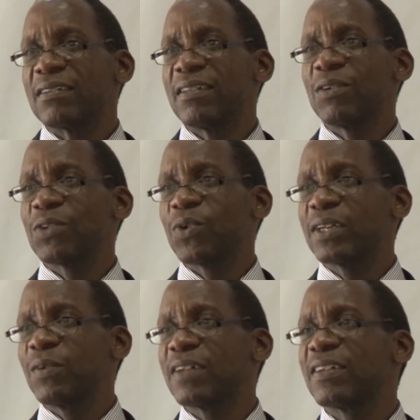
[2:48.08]
That was
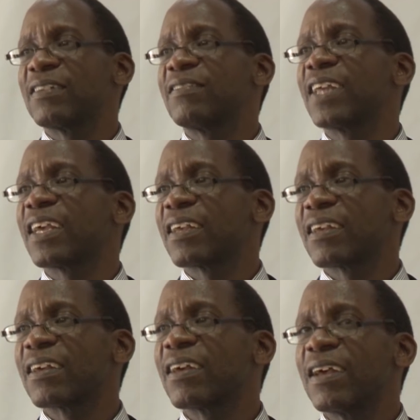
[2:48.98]
what was at stake.
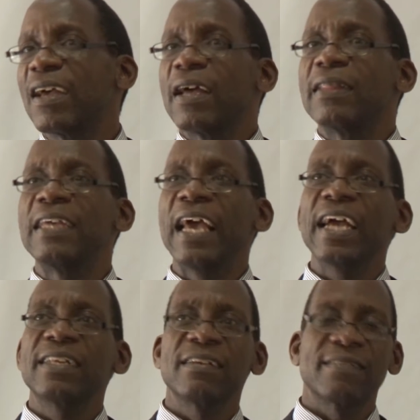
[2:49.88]
The
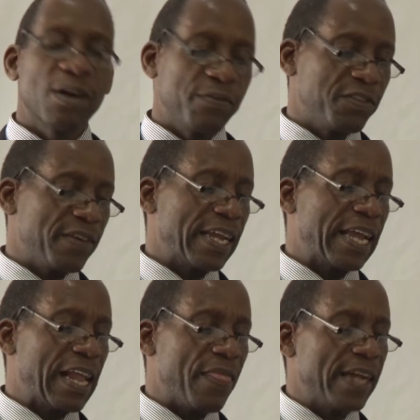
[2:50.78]
Act itself is very
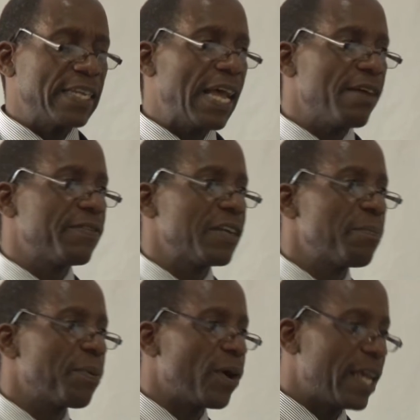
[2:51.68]
clear that every
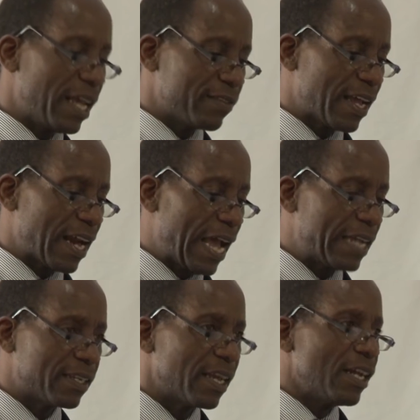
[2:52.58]
employee has a
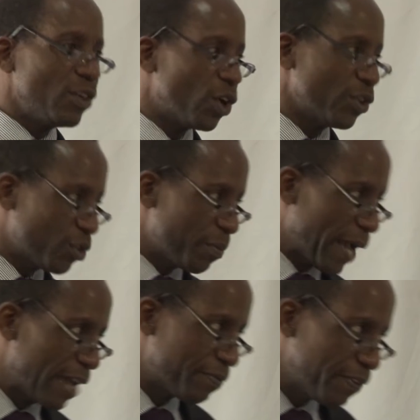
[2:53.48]
right not to be
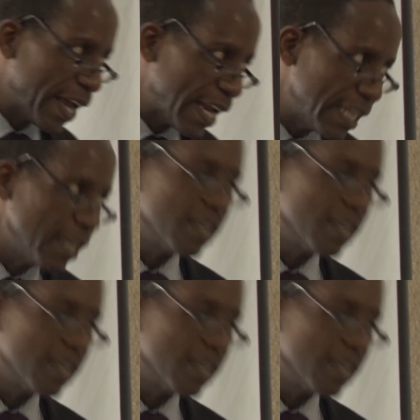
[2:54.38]
unfairly